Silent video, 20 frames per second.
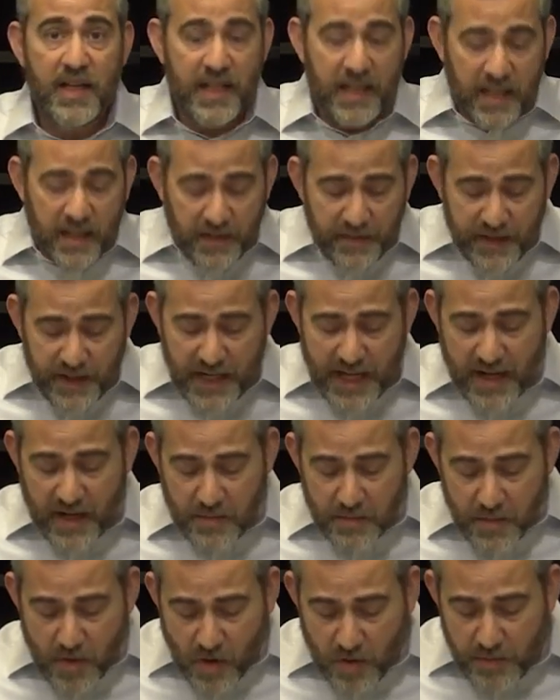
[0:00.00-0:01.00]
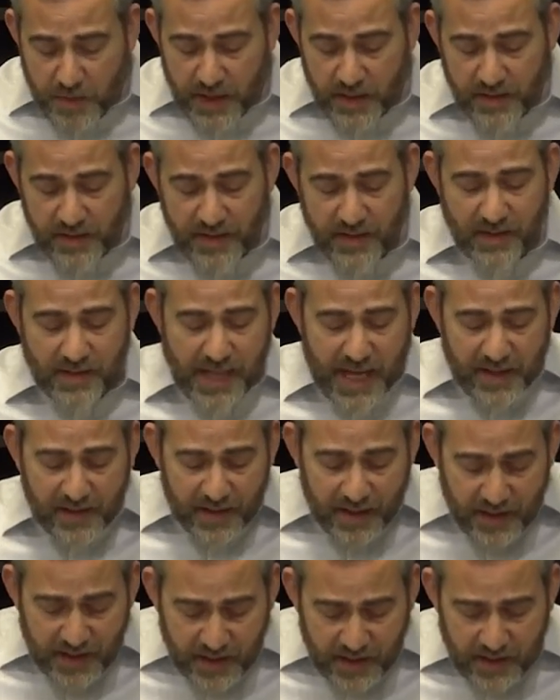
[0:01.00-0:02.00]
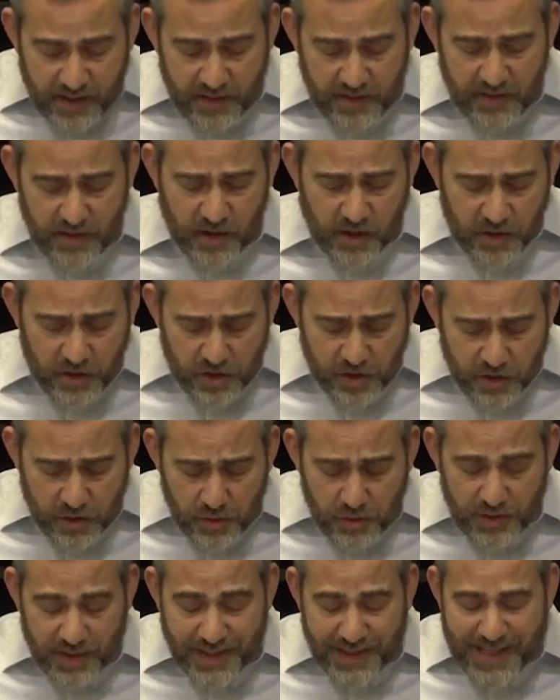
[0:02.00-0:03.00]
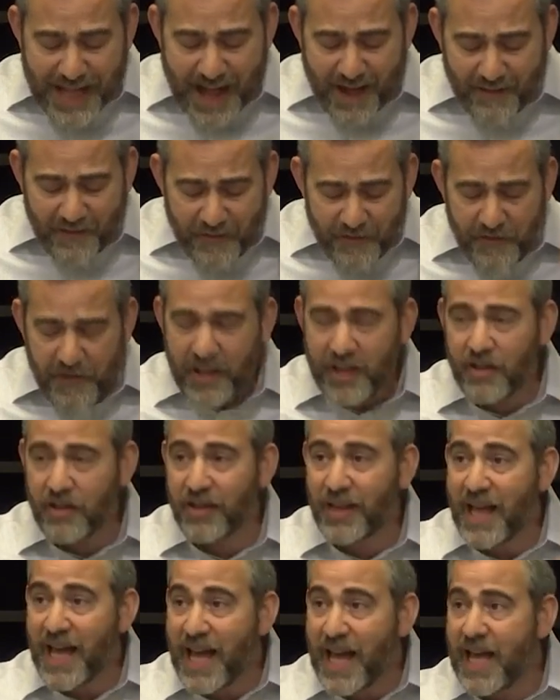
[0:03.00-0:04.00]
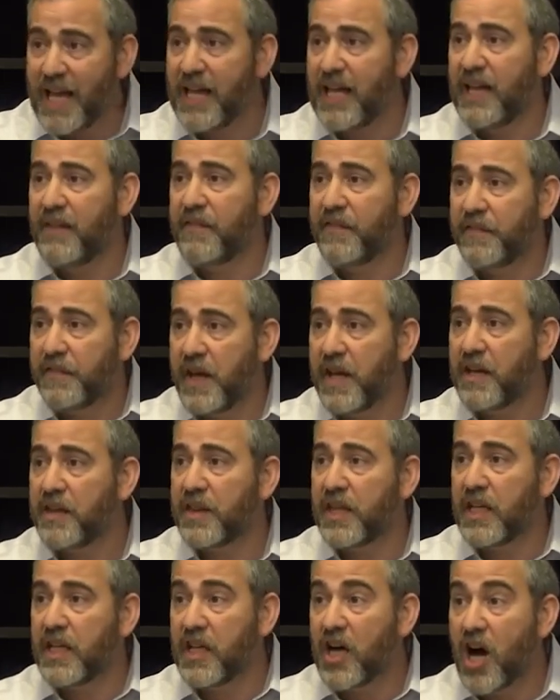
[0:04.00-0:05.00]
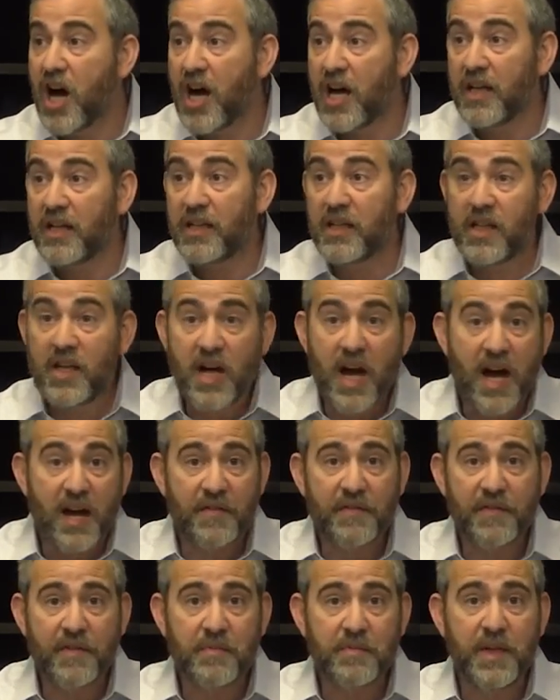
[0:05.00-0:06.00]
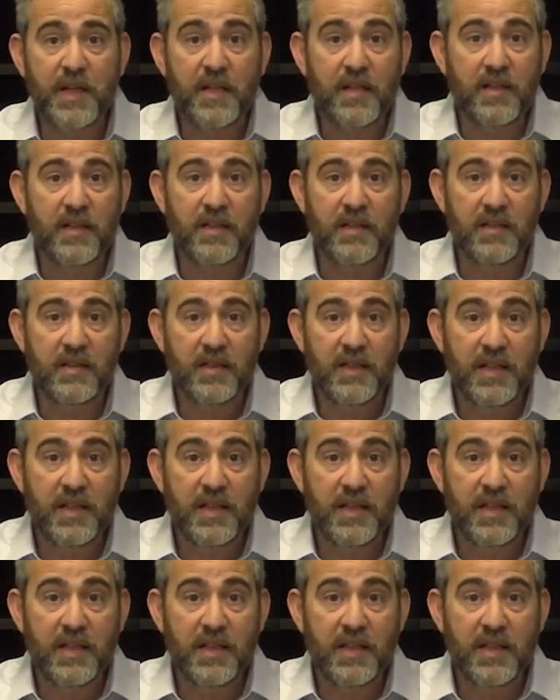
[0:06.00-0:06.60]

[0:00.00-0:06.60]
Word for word: Even at a moment that the Yid, a Jew, does not feel any faith in God, God forbid,